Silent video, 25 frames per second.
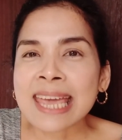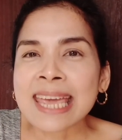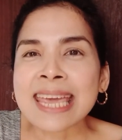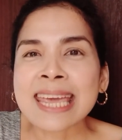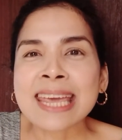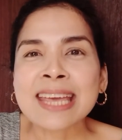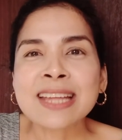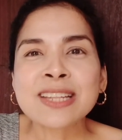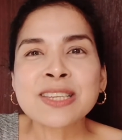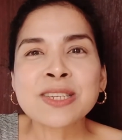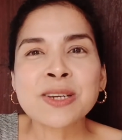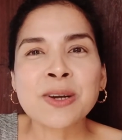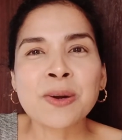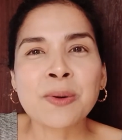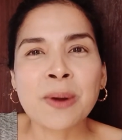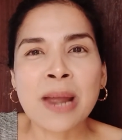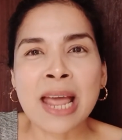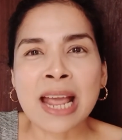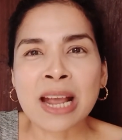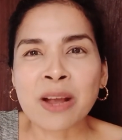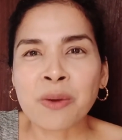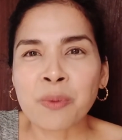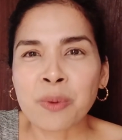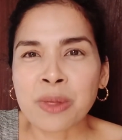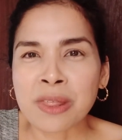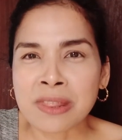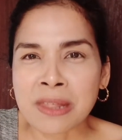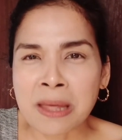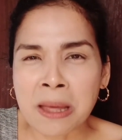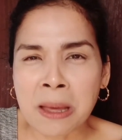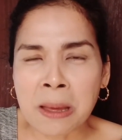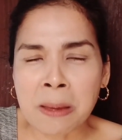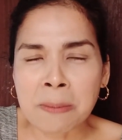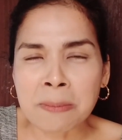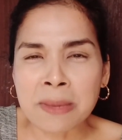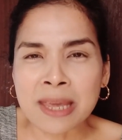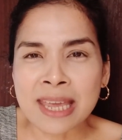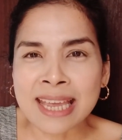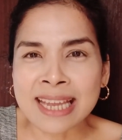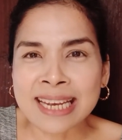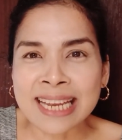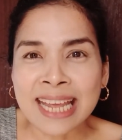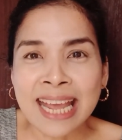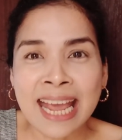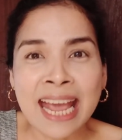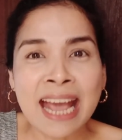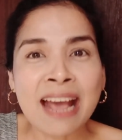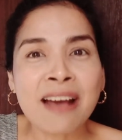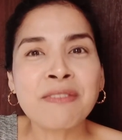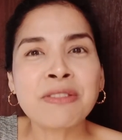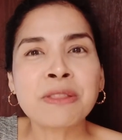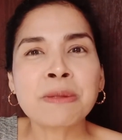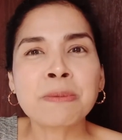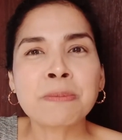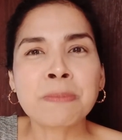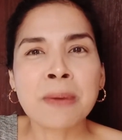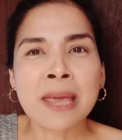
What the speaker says: interact with them, and have the